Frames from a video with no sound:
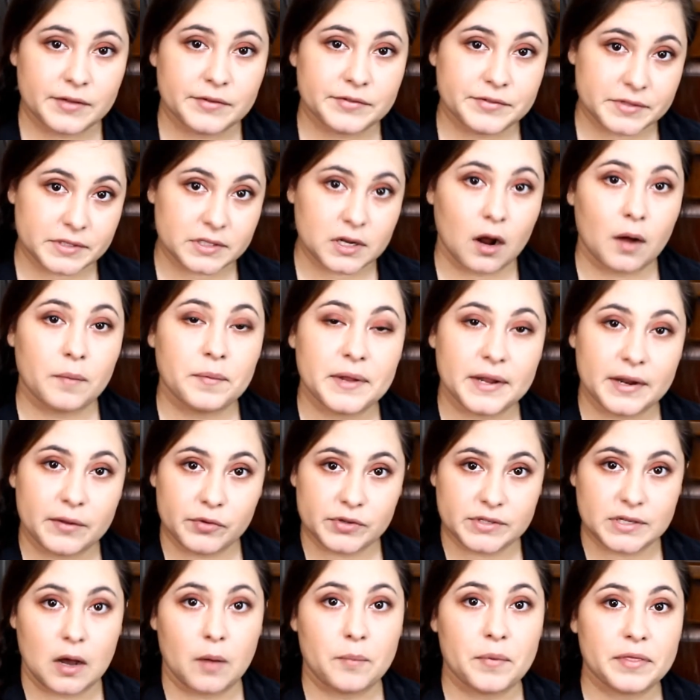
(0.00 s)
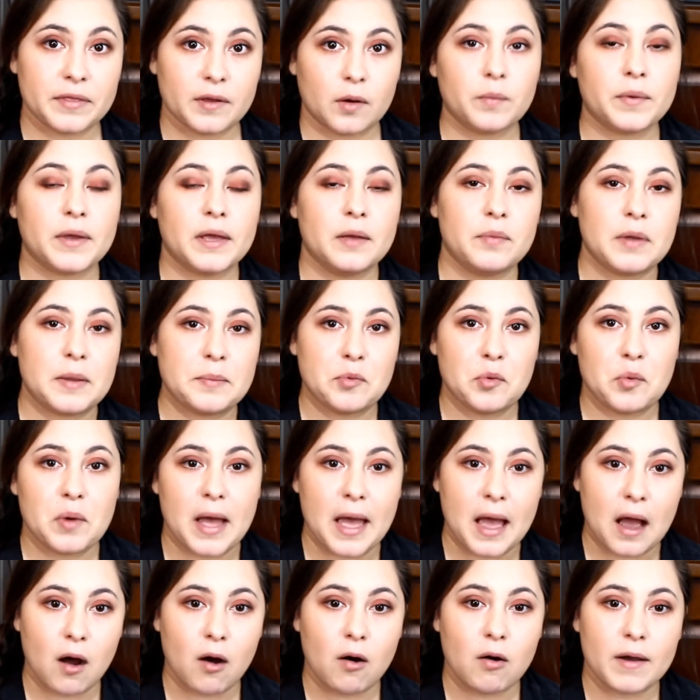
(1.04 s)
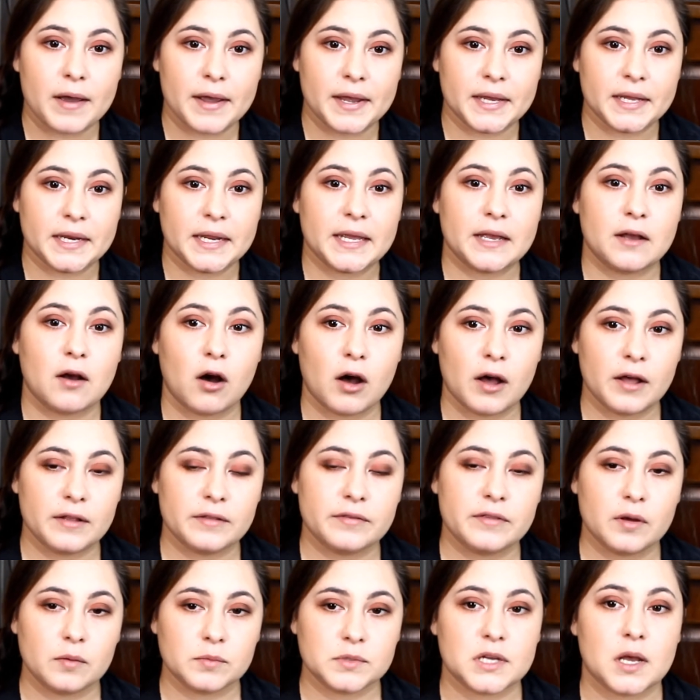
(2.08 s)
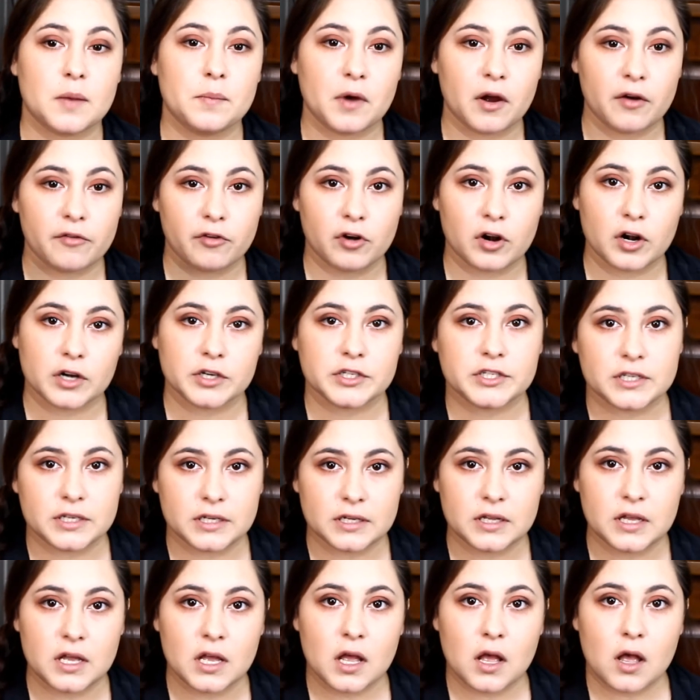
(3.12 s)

stopped and was helping them get people out, and he got them to come over to